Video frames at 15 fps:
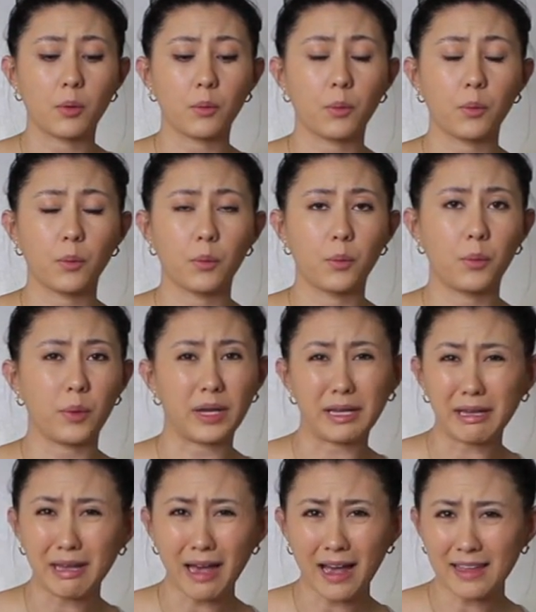
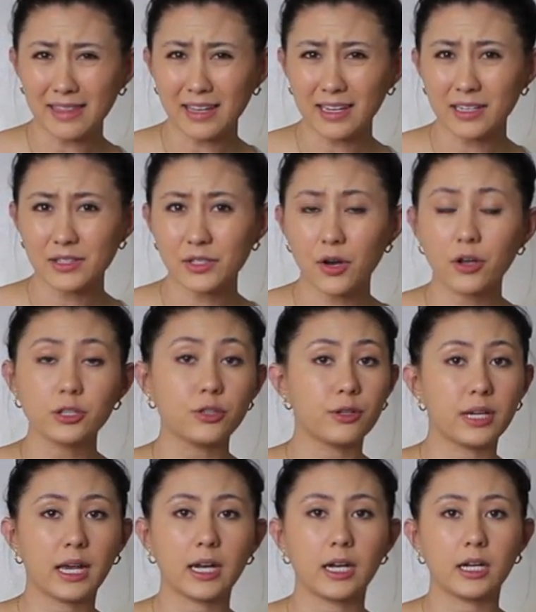Oui, I think it's called. You can
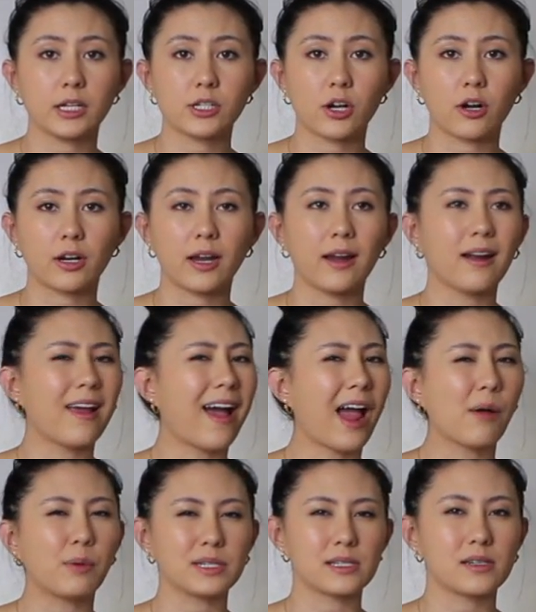get it at Target. I
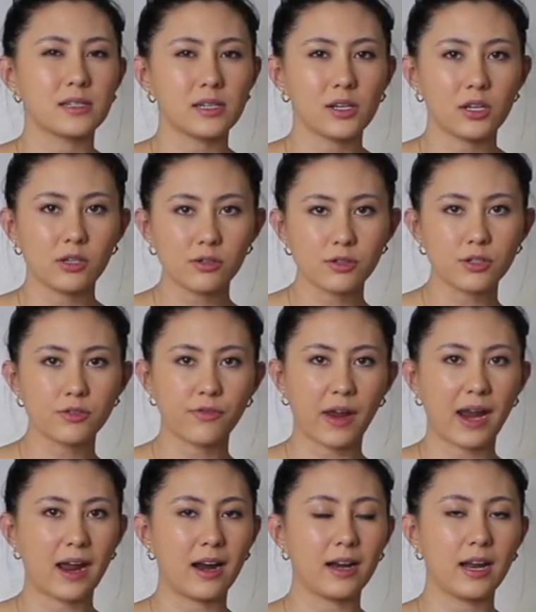wasn't a huge
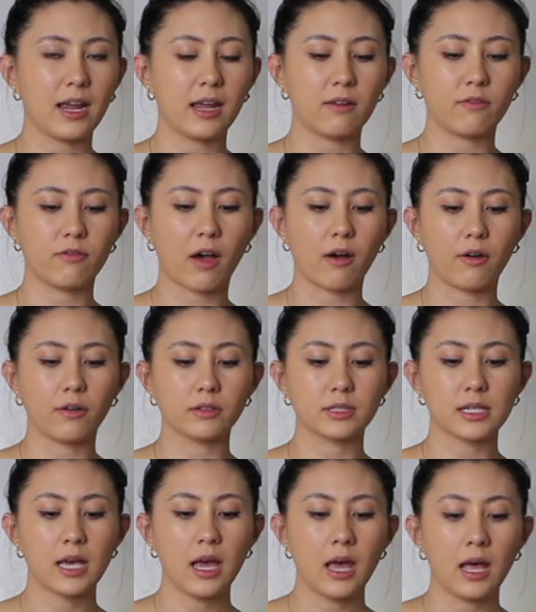fan. It felt
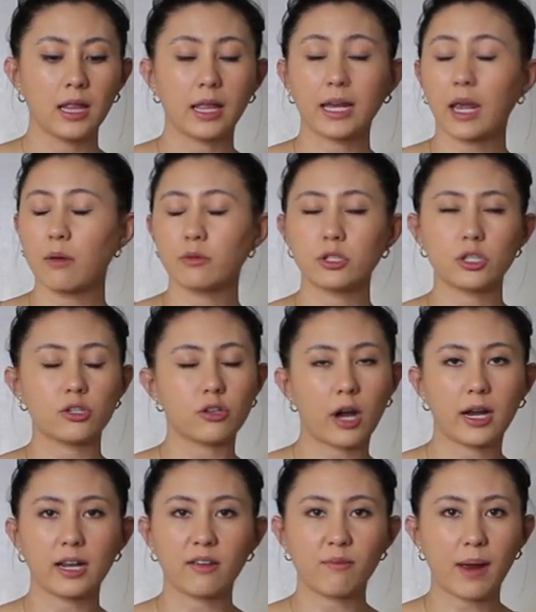like it was just trying to
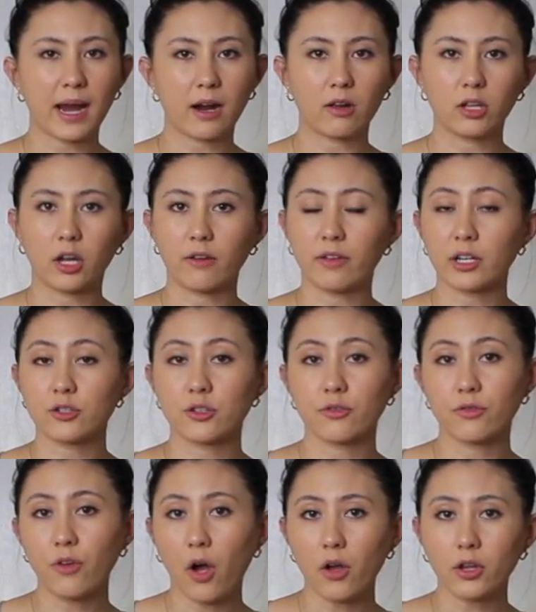give my hair a lot of extra
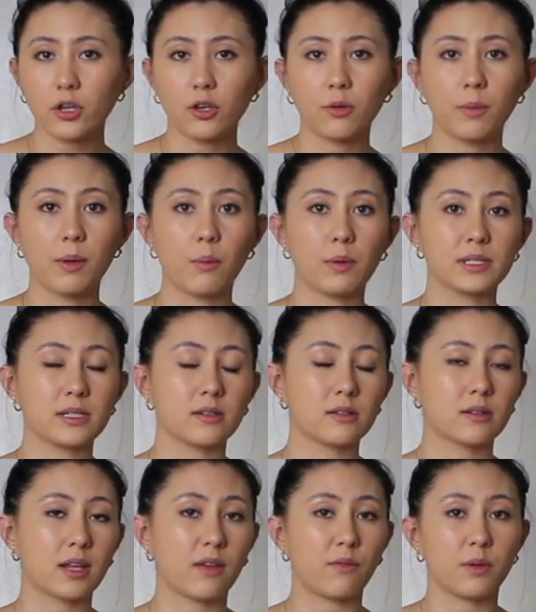volume. It wasn't
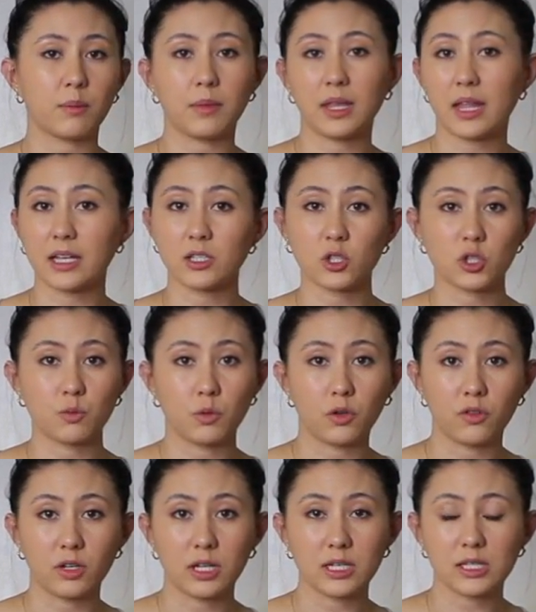giving me that
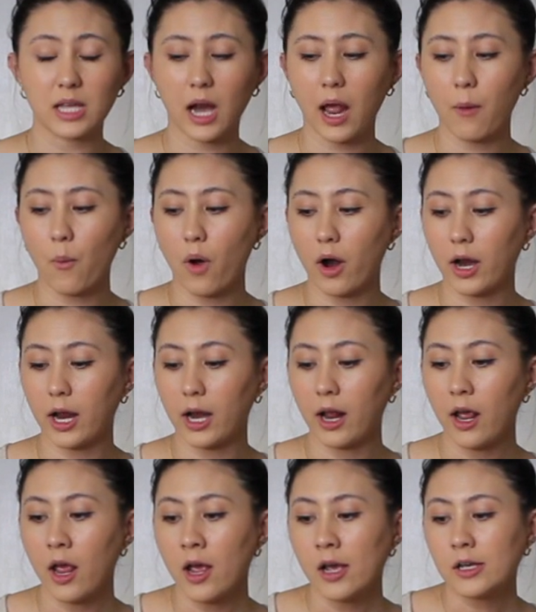smoothness that I wanted.
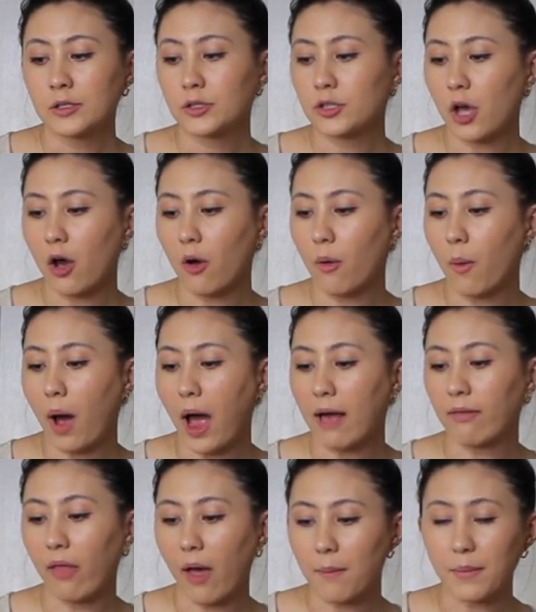So I
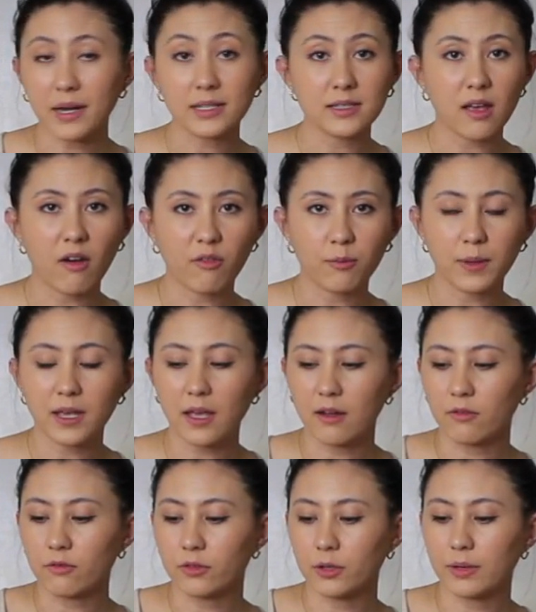let myself be
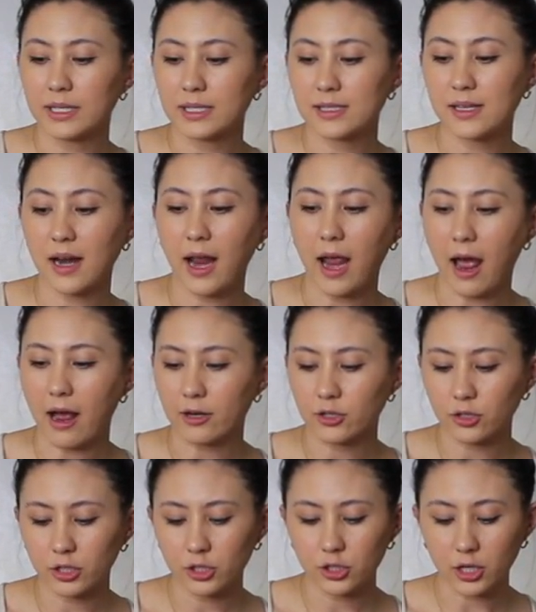influenced and I actually
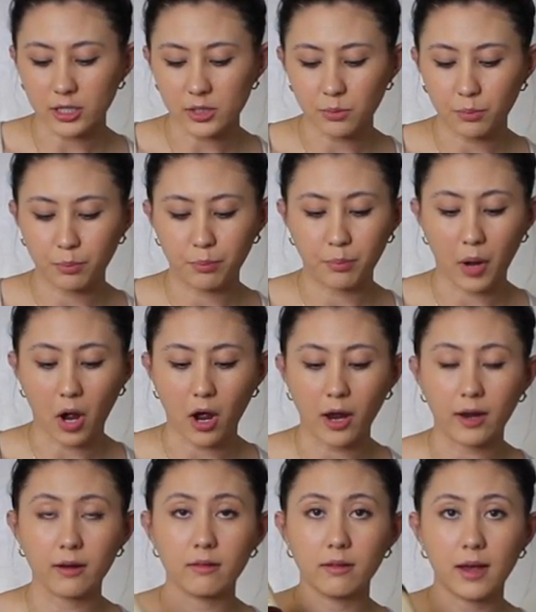just bought
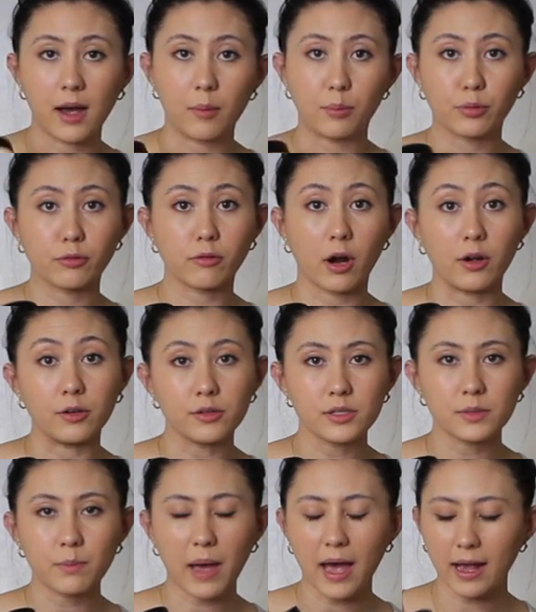a Prose
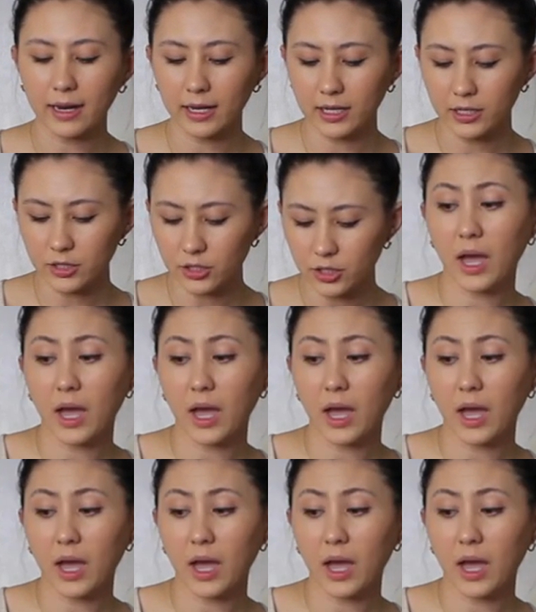package.